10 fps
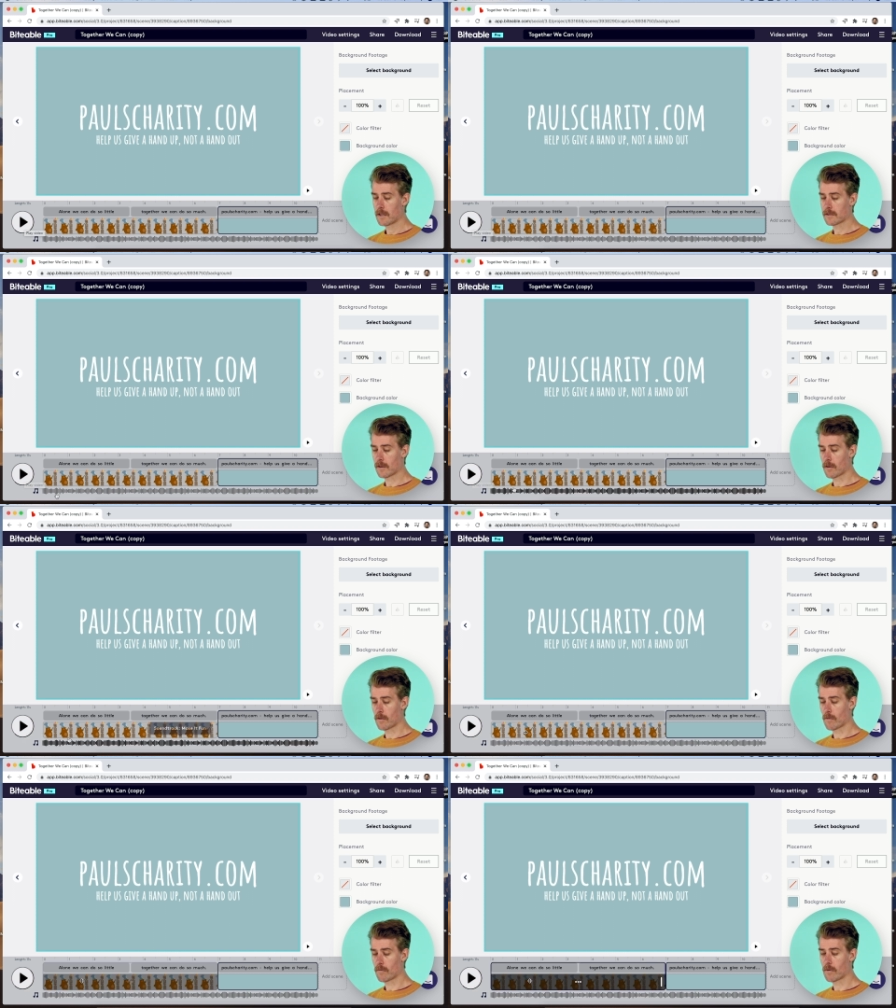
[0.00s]

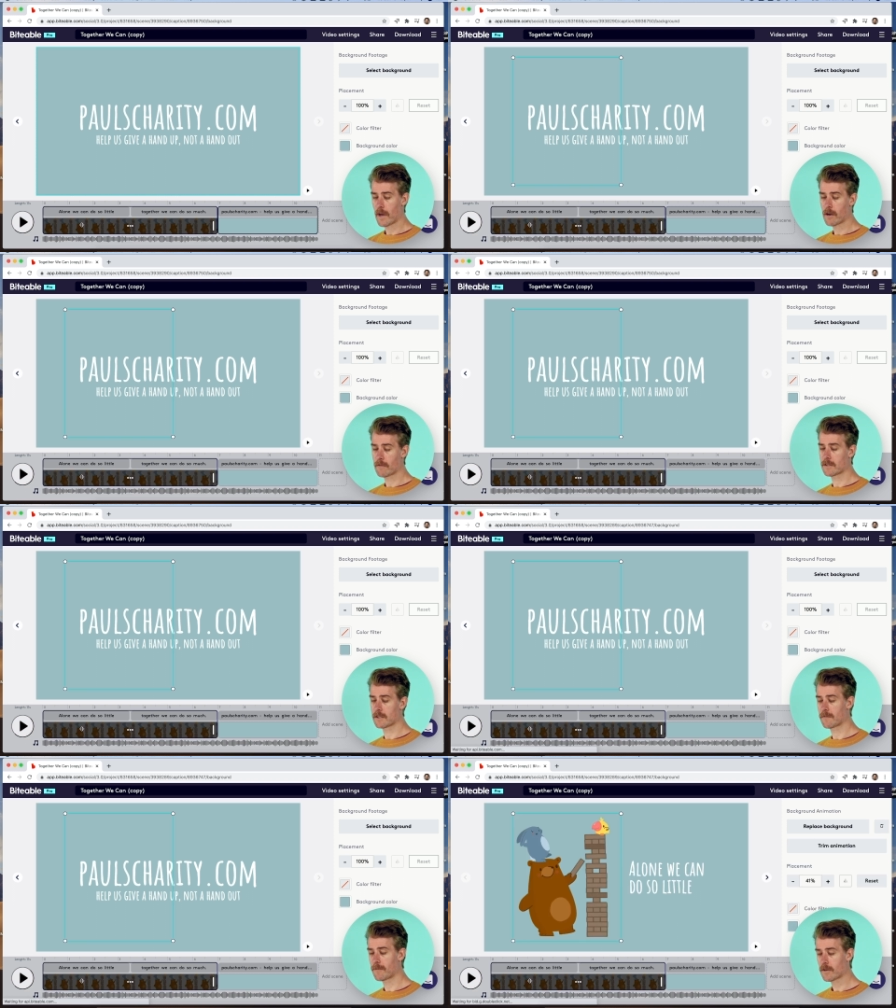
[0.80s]
So we'll head over to
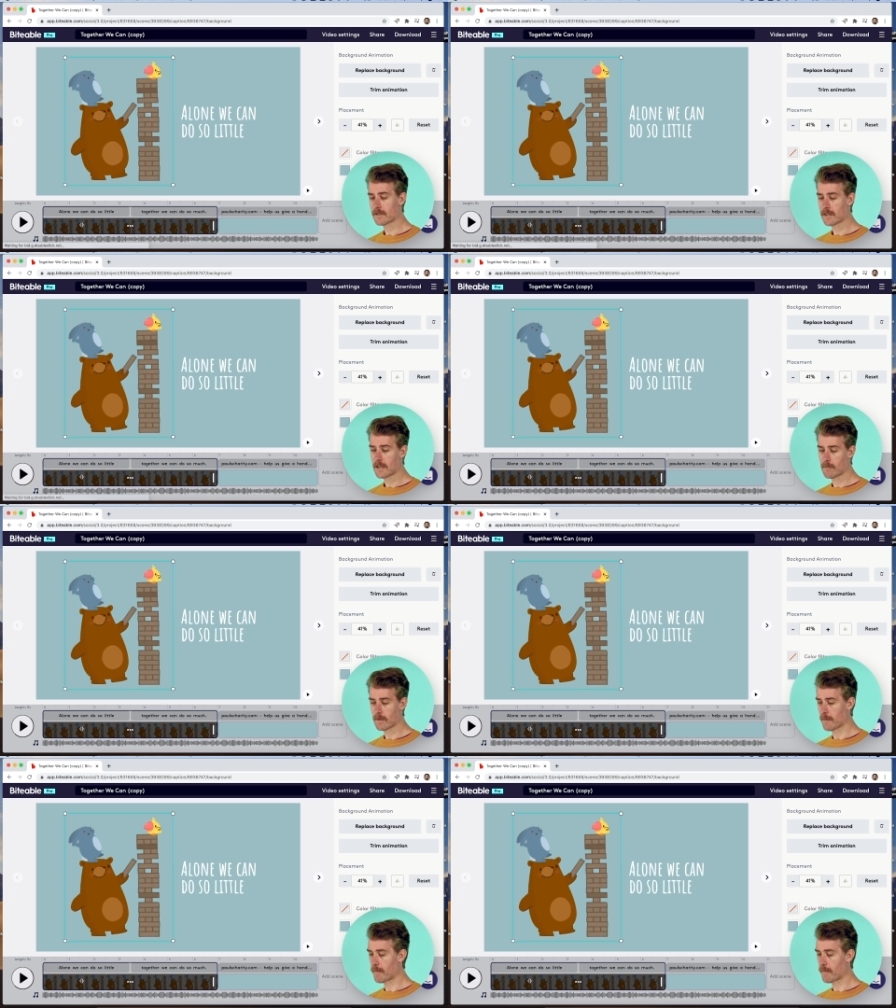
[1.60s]
this first scene with